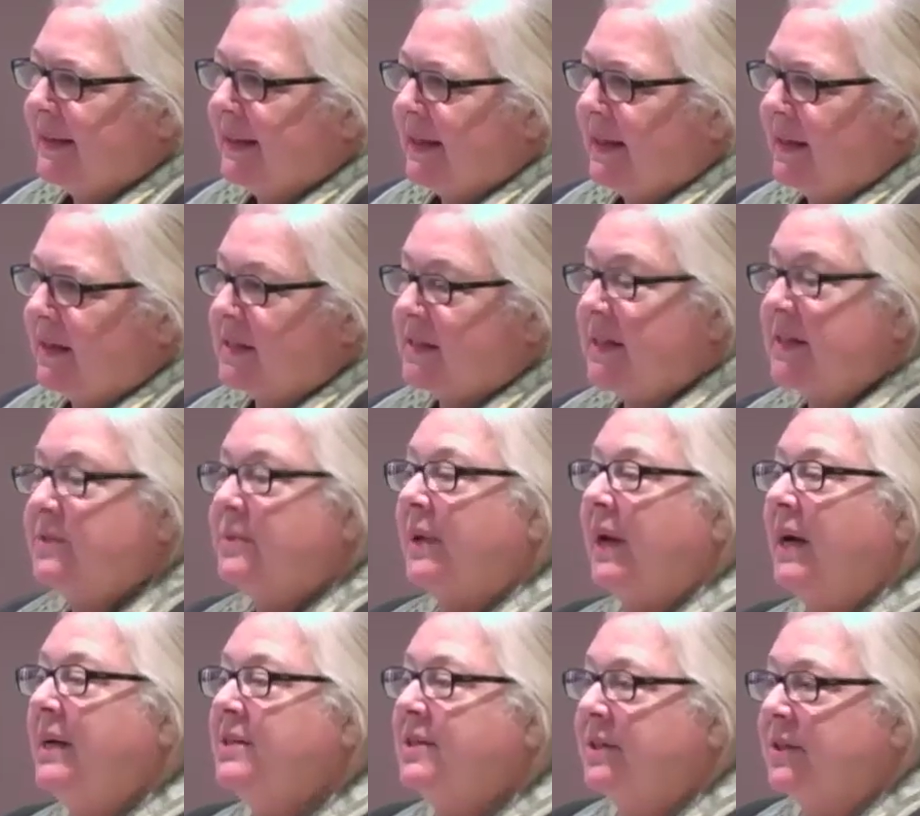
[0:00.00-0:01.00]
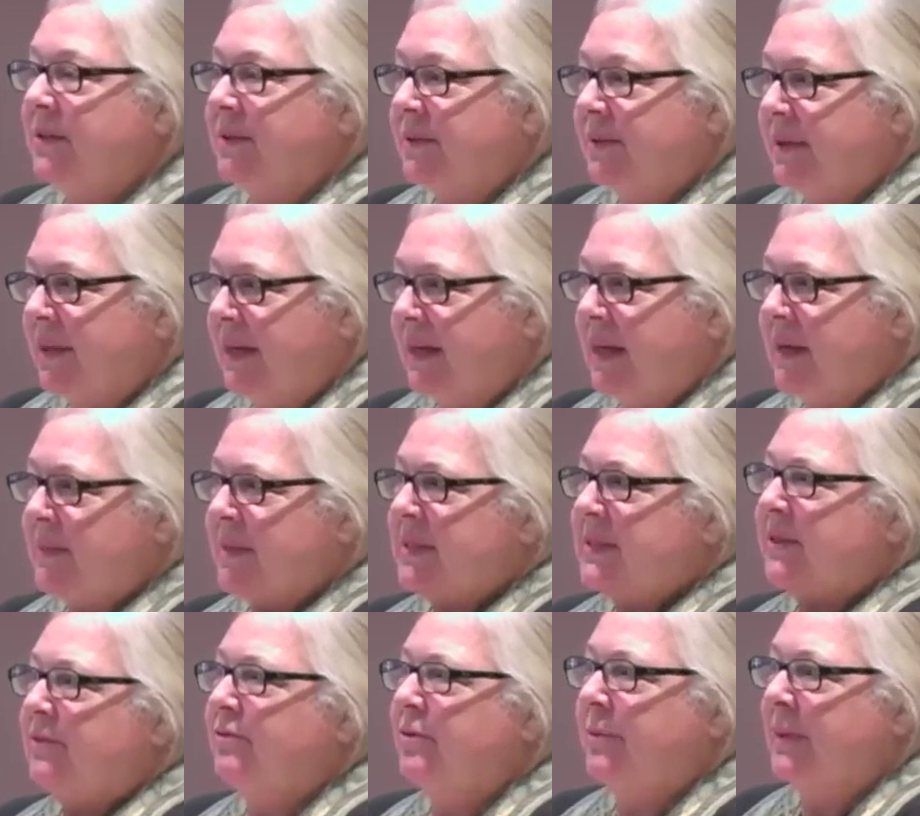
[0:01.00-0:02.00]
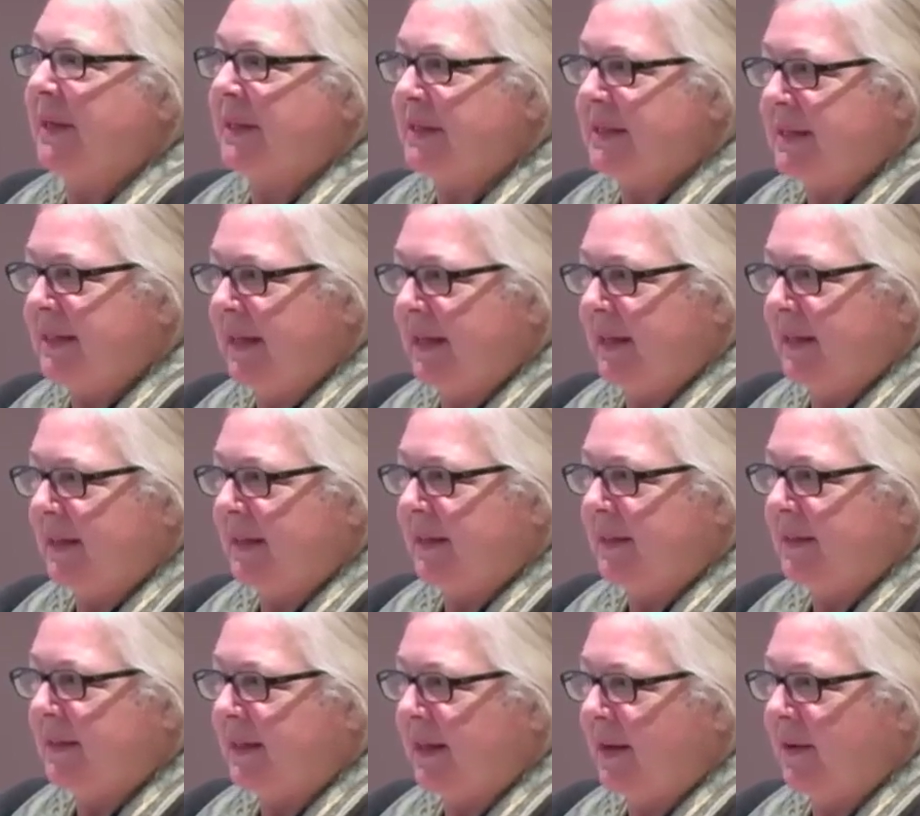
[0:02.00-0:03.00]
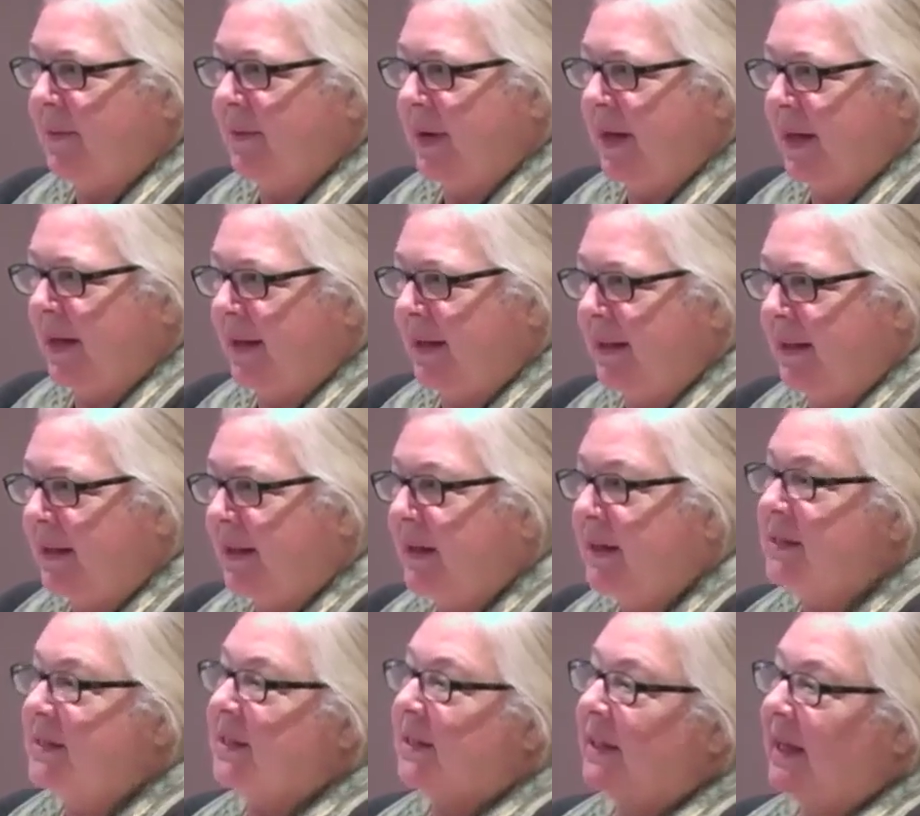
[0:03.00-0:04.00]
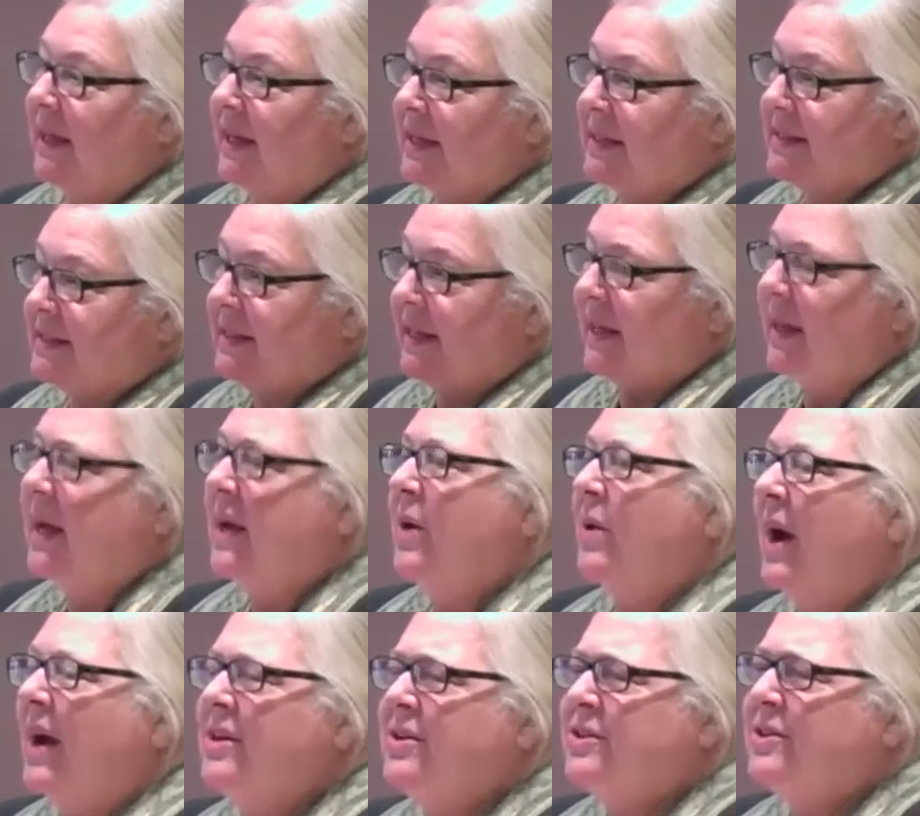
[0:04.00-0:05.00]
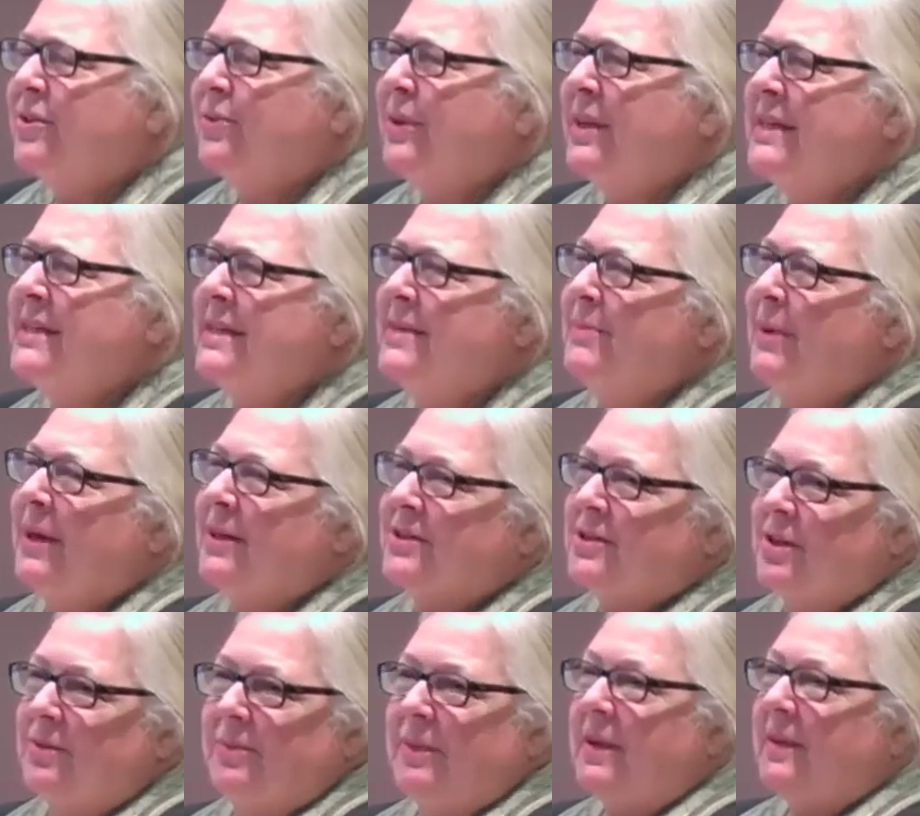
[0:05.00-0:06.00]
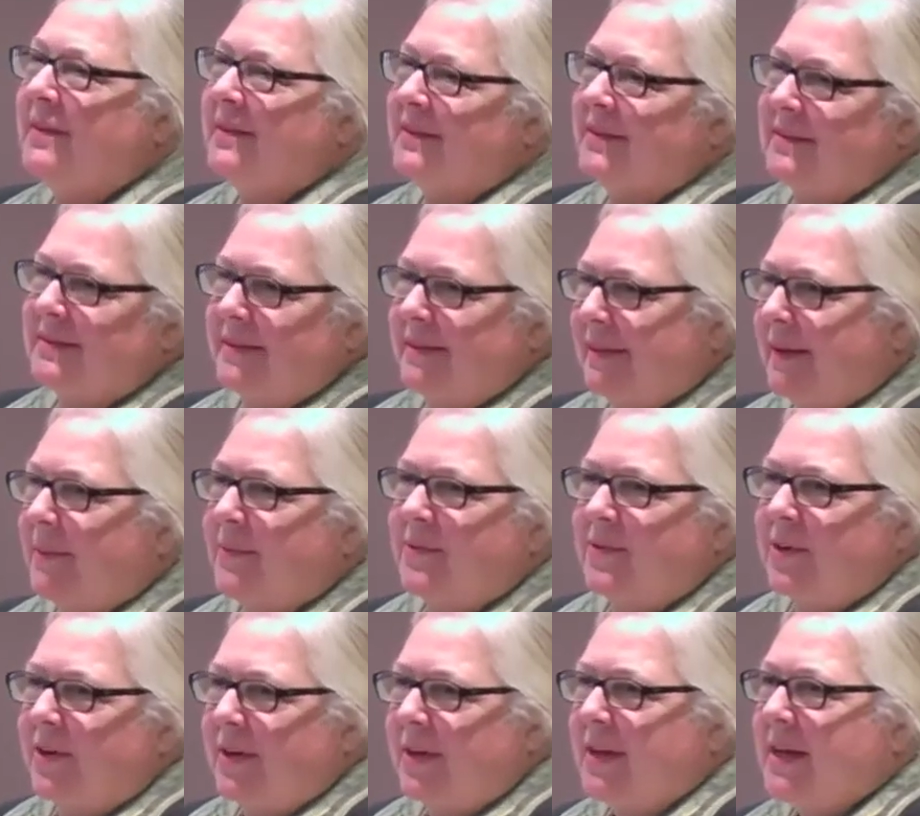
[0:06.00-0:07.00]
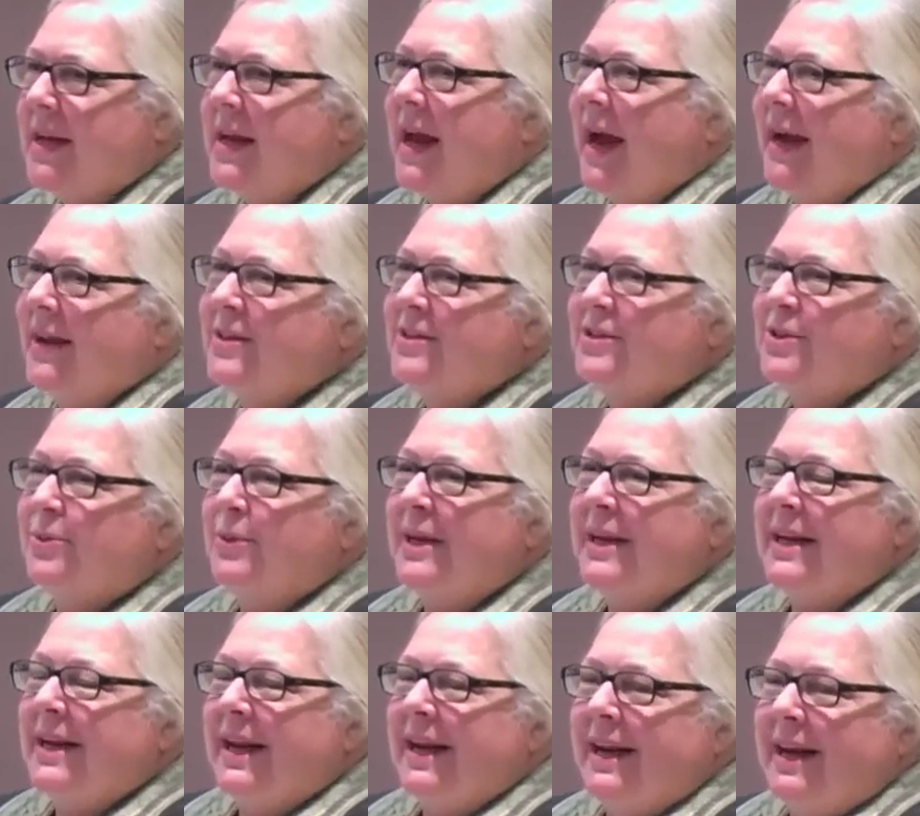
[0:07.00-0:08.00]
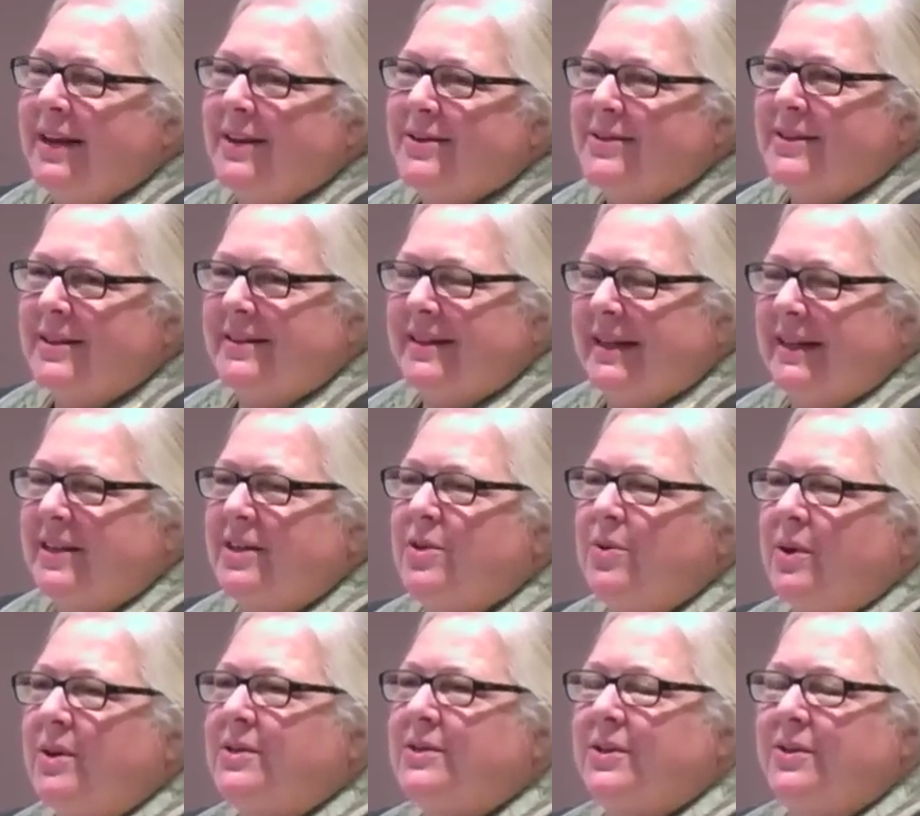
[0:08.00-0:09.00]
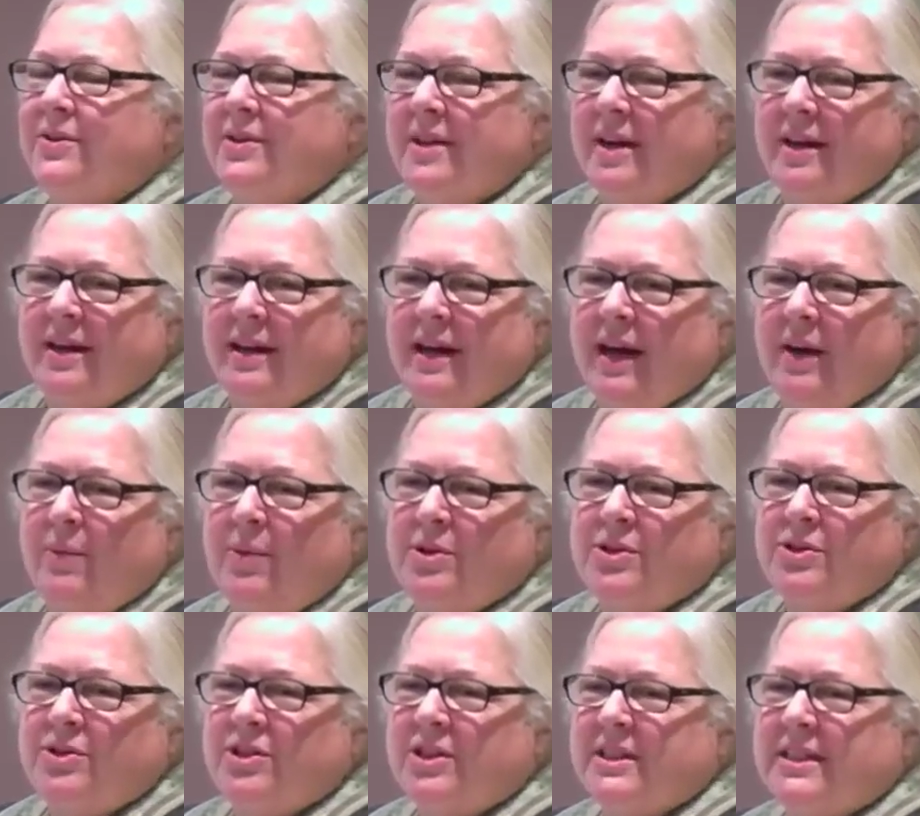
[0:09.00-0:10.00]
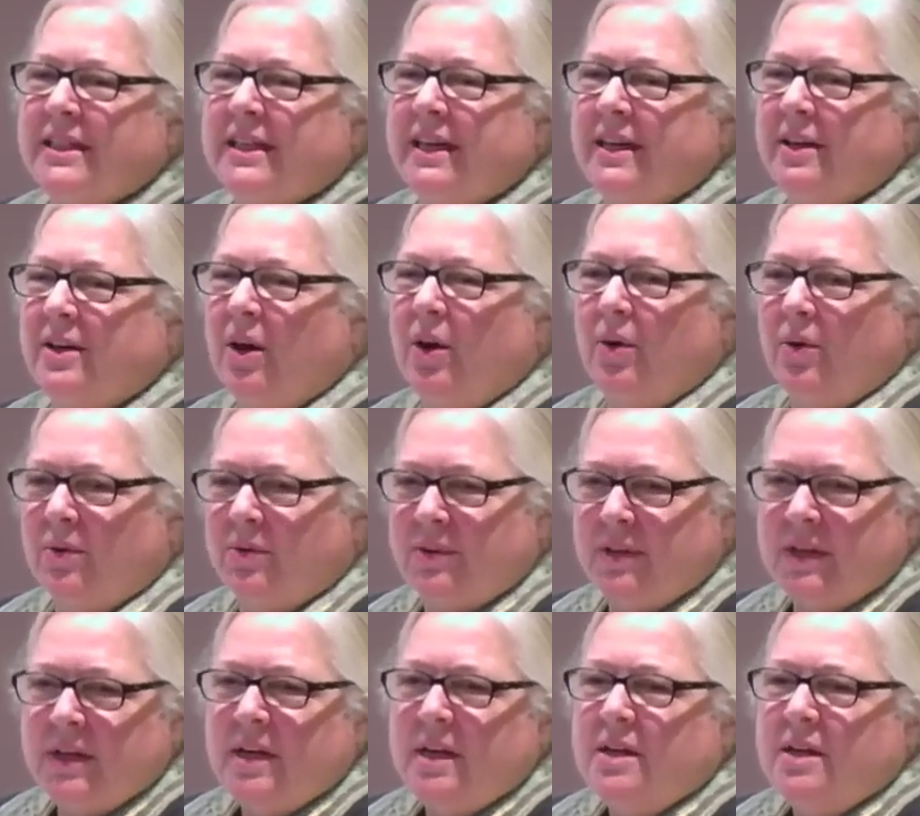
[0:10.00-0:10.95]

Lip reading: Because that's what I do. I keep myself from getting sick that way until I get sick. I used to read Deepak Chopra. I'm sorry. I used to read it, and I used to think, you are so young. I want you just to get a cold.